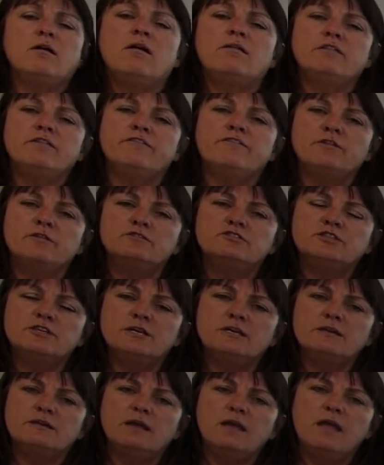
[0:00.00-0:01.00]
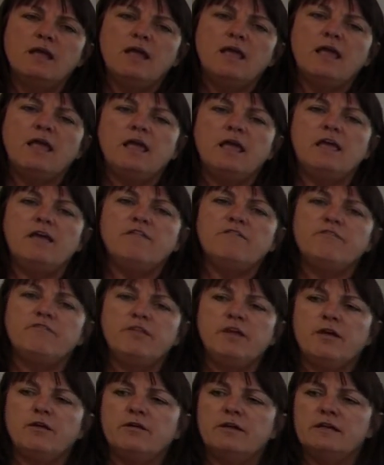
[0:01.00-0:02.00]
on the flow sheet if
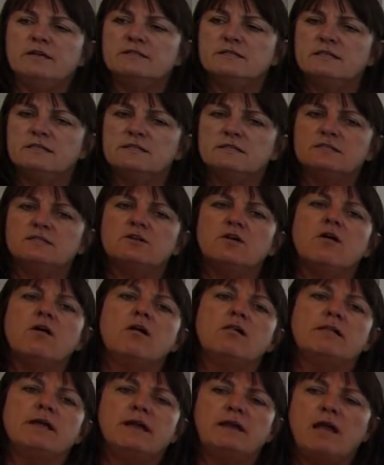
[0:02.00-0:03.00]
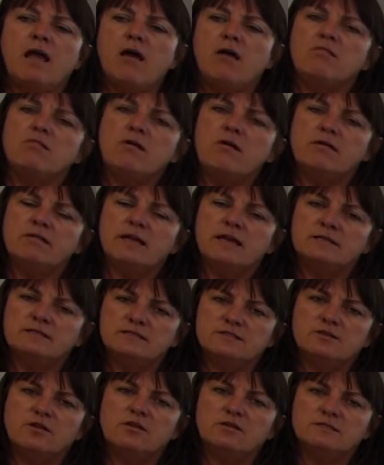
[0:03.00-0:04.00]
there is a stall and how long that
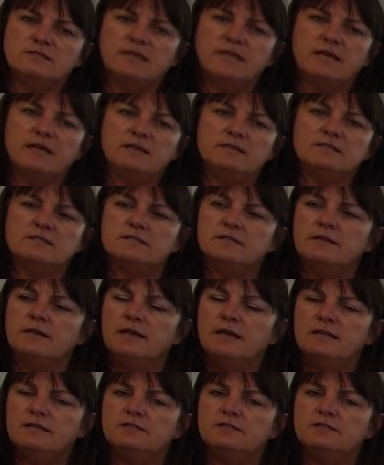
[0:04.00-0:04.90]
stall takes.